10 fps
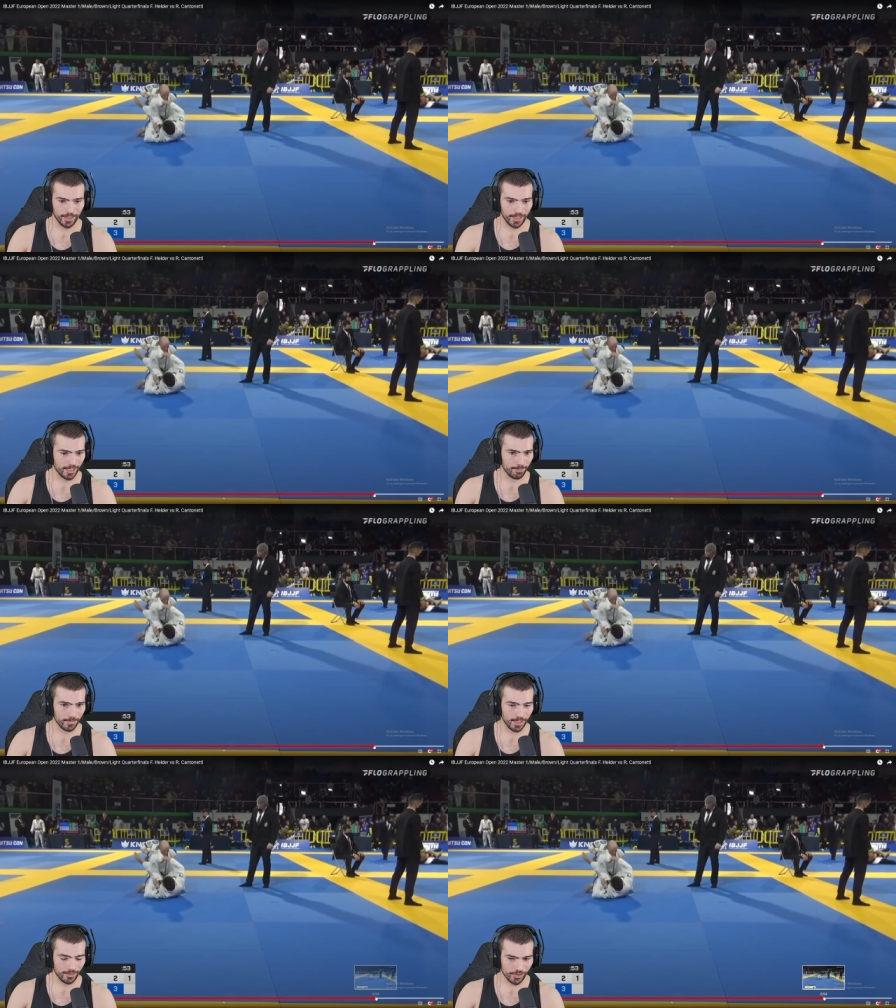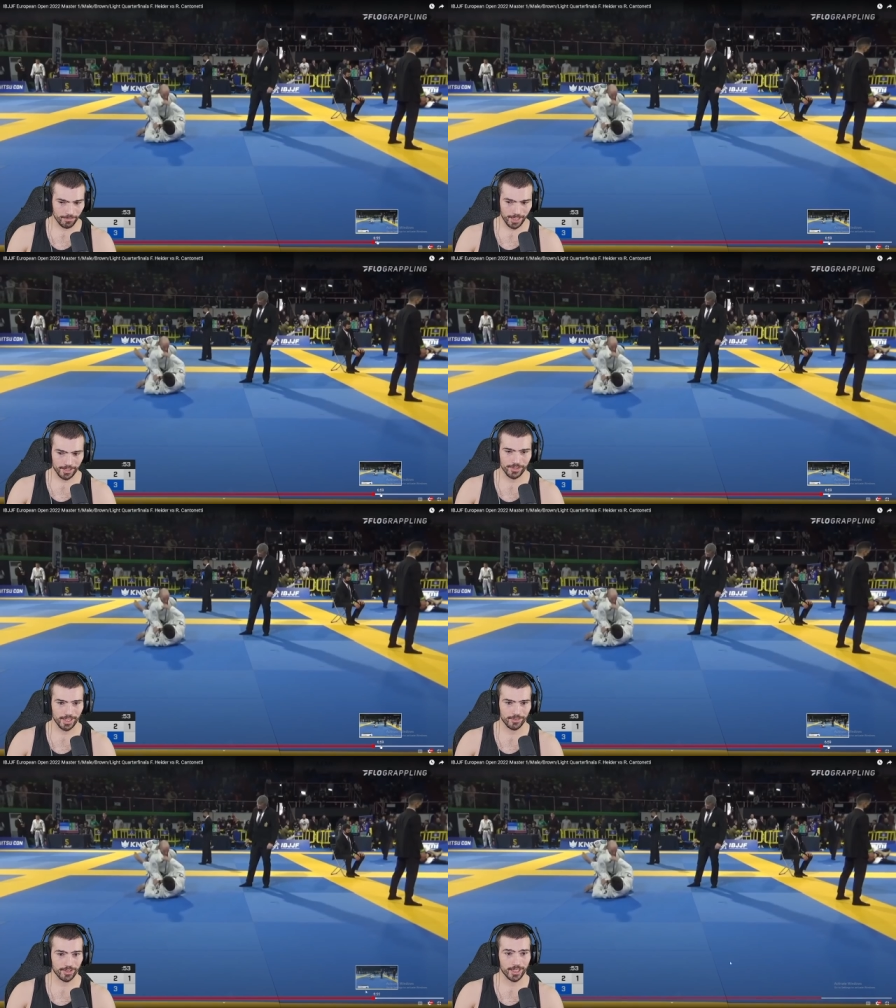It, it just makes
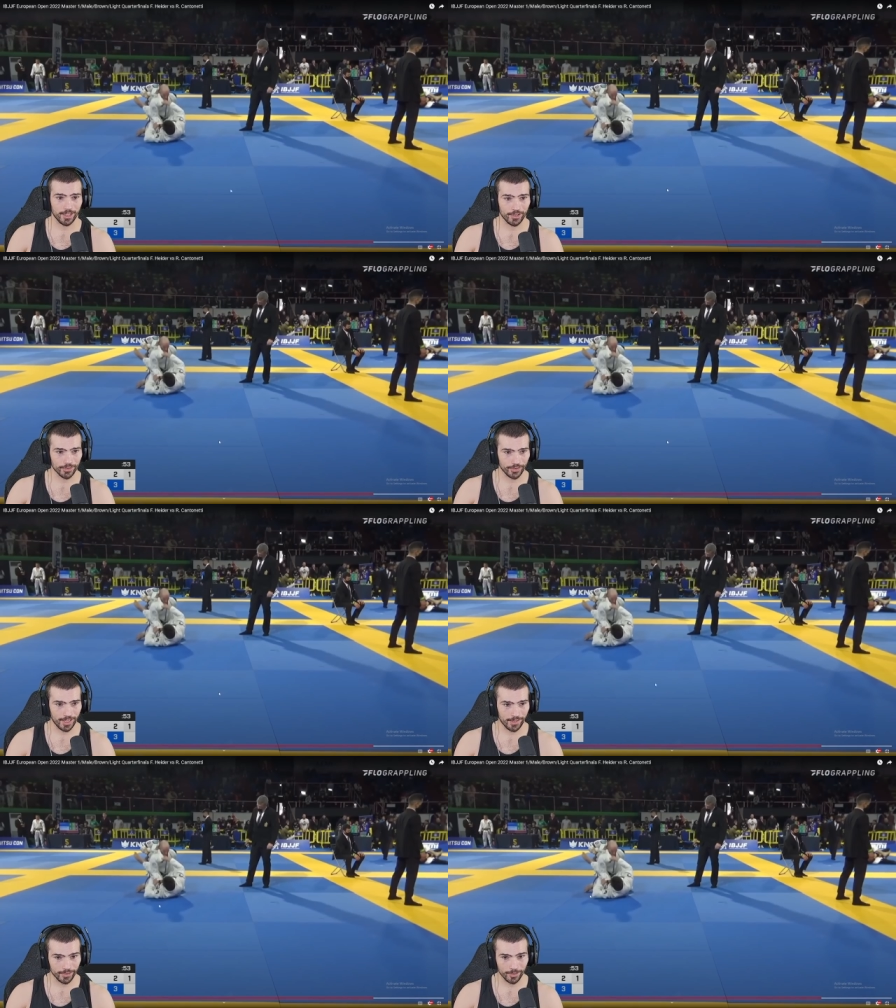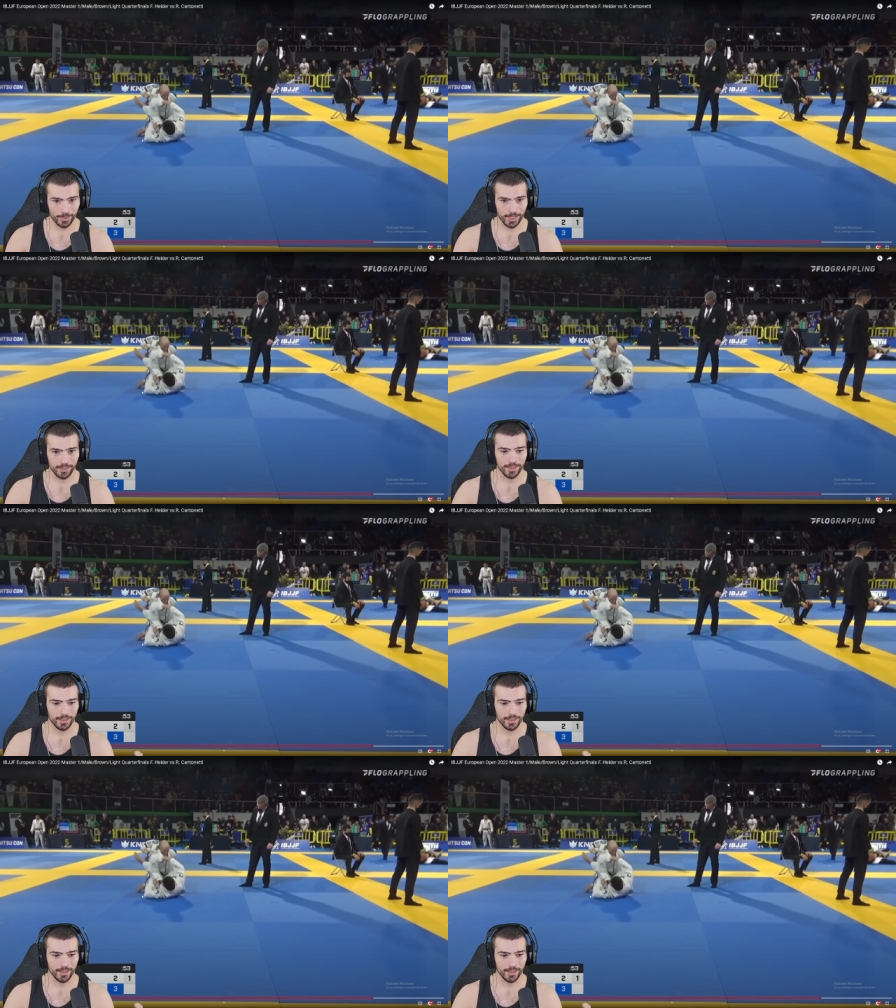sense to kind of hunker down a little bit.